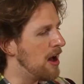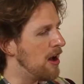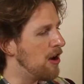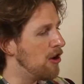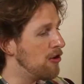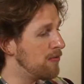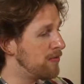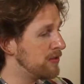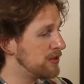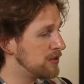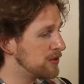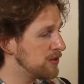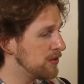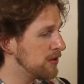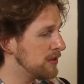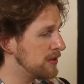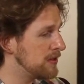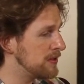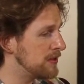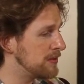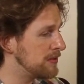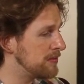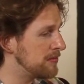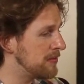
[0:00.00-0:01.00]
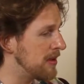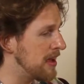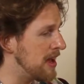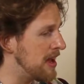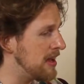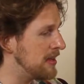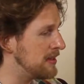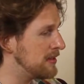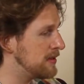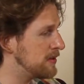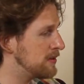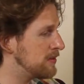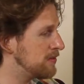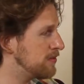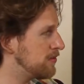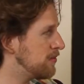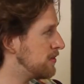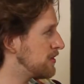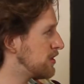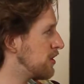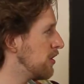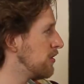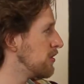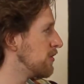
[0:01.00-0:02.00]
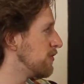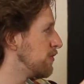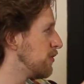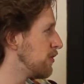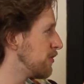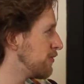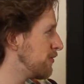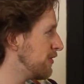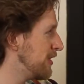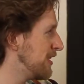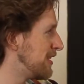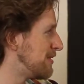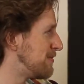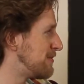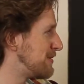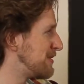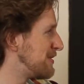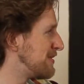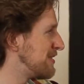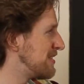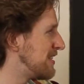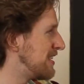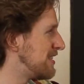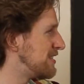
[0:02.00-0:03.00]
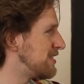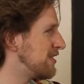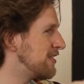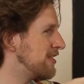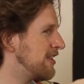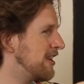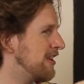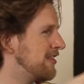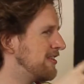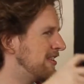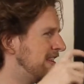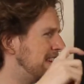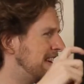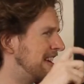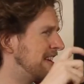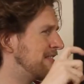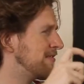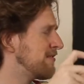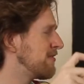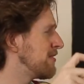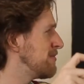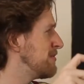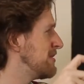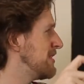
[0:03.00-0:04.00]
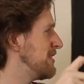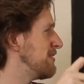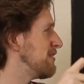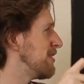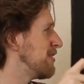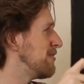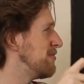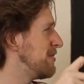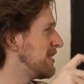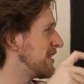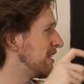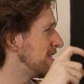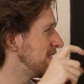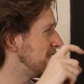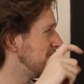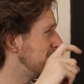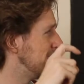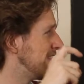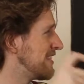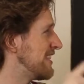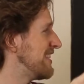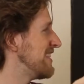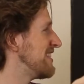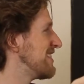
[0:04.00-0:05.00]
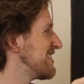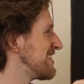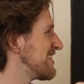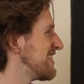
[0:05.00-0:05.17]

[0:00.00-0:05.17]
Open source has what's called the 4 freedoms. They start counting from 0 because they're geeks.